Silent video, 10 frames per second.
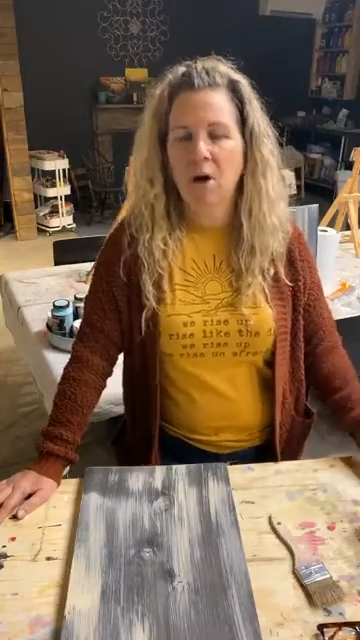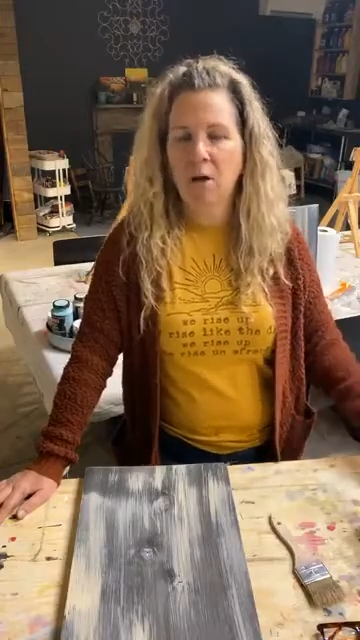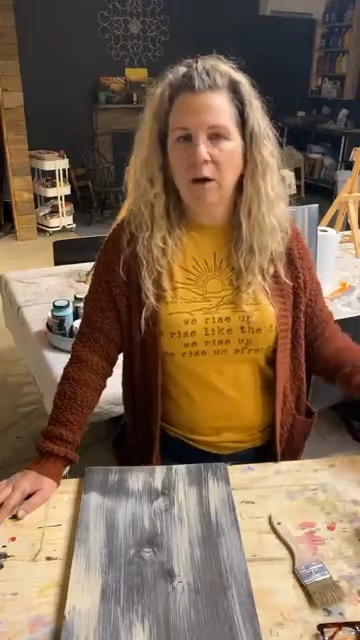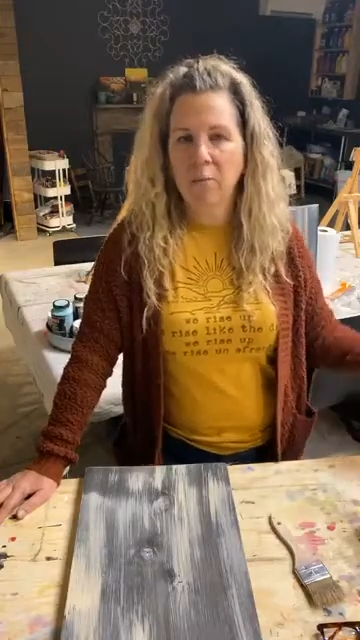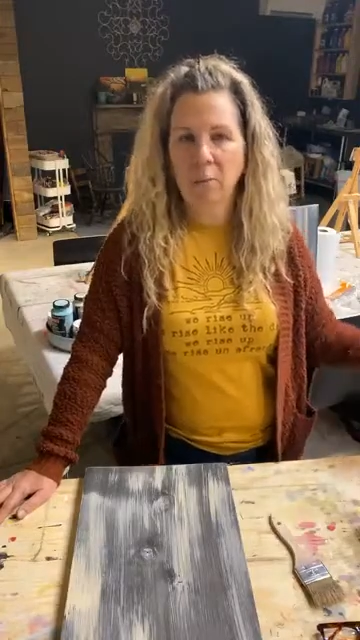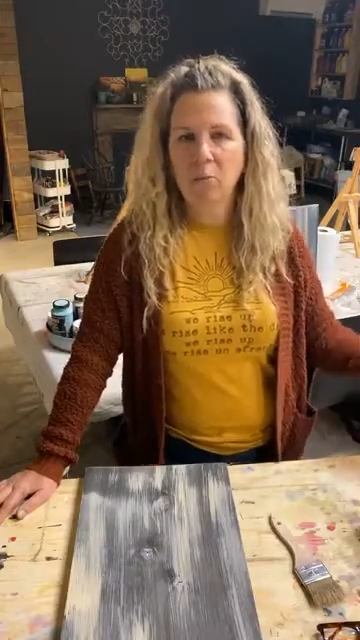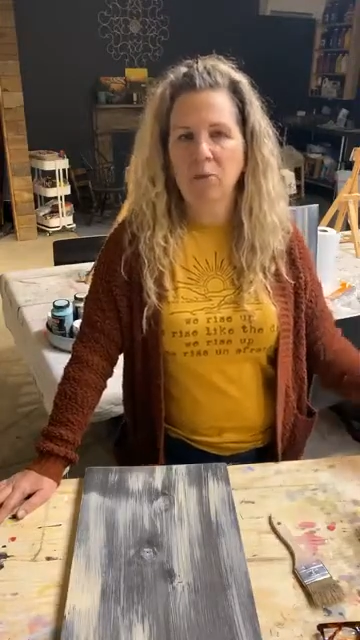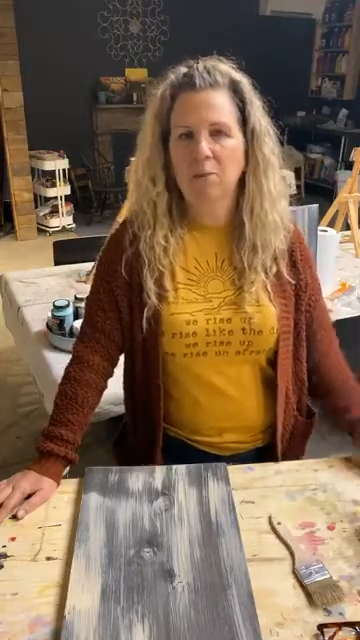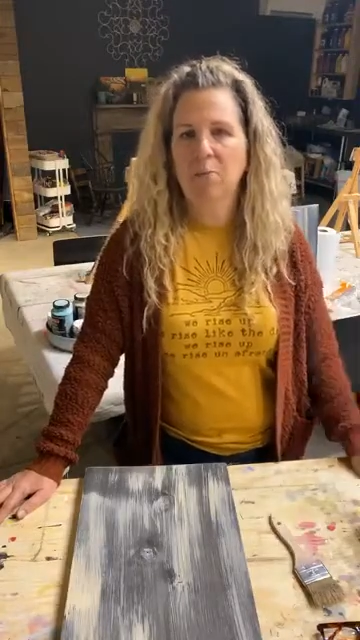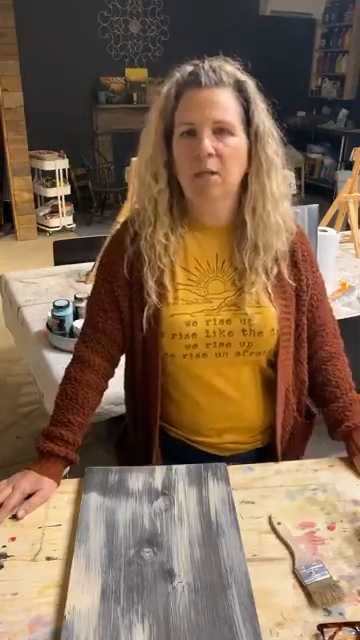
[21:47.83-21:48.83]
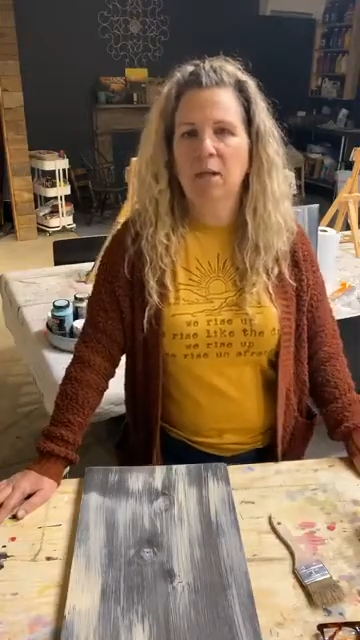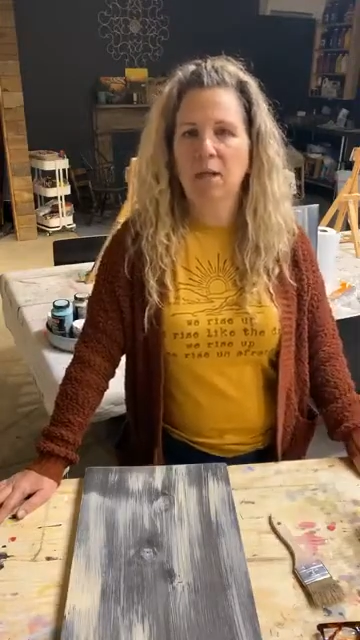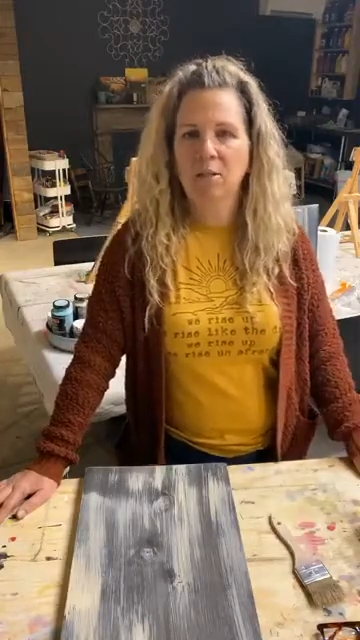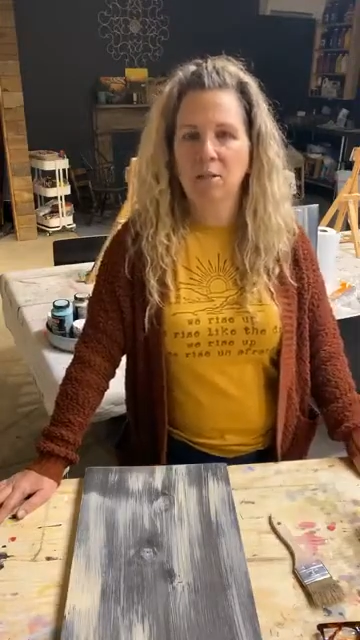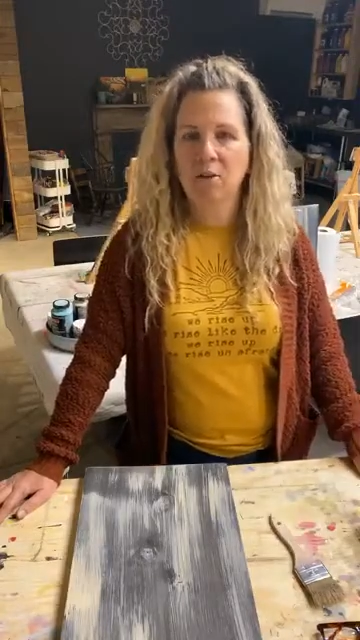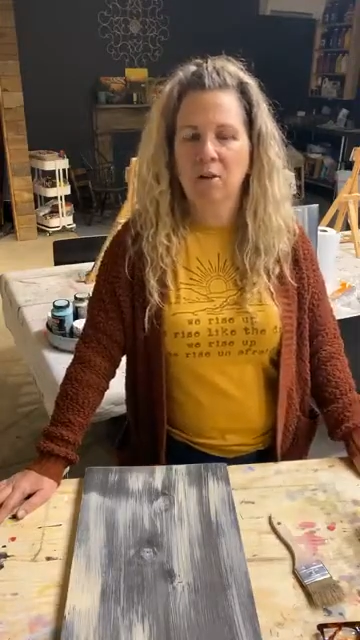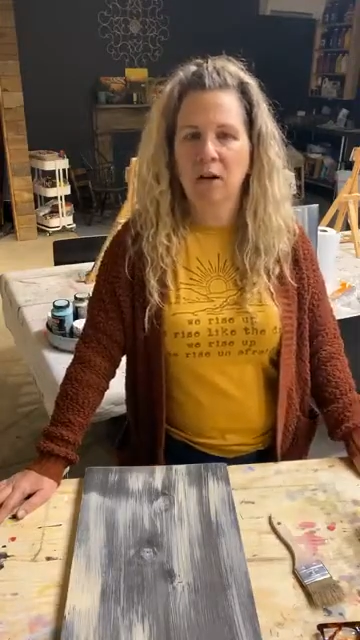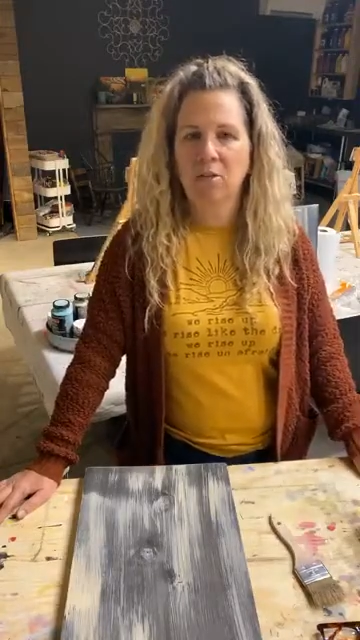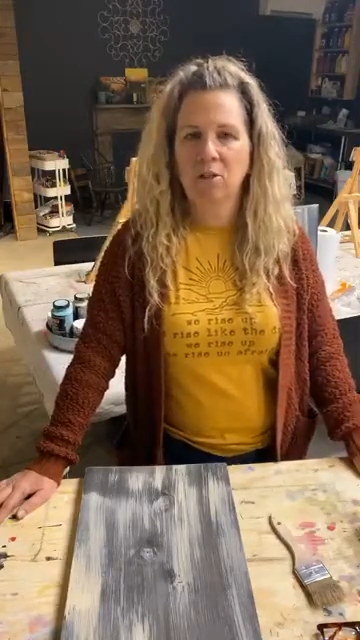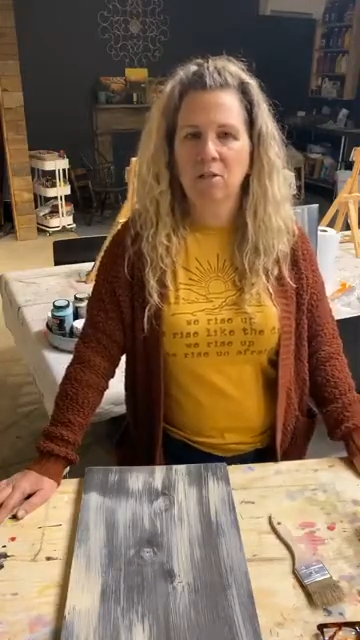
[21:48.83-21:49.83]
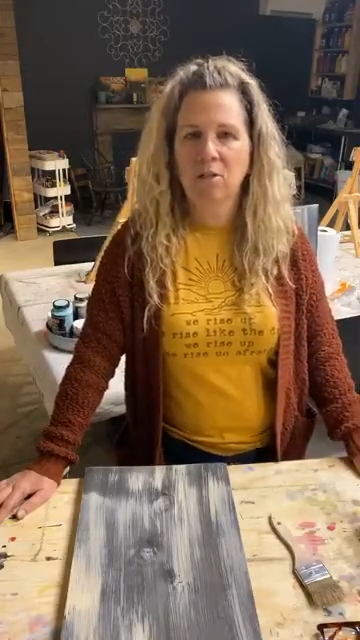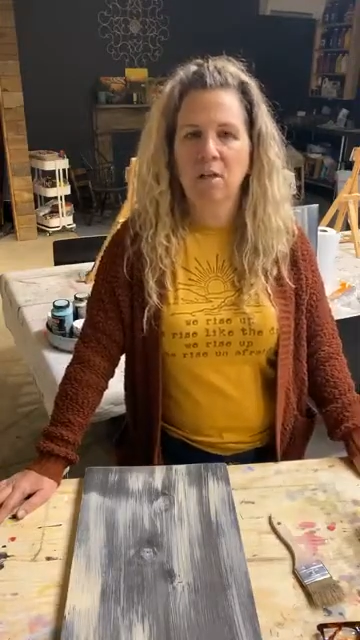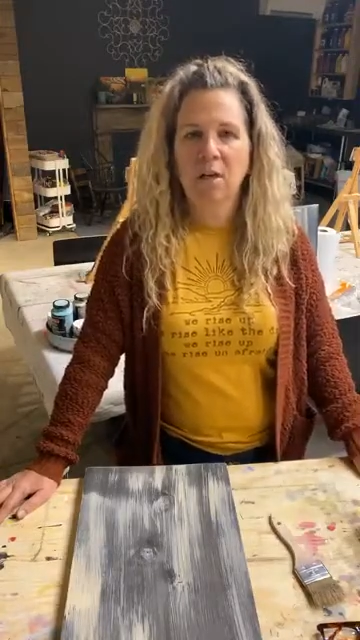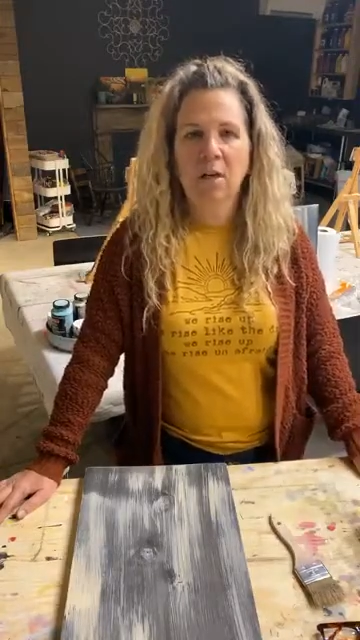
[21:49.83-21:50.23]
online memberships like I do, and I just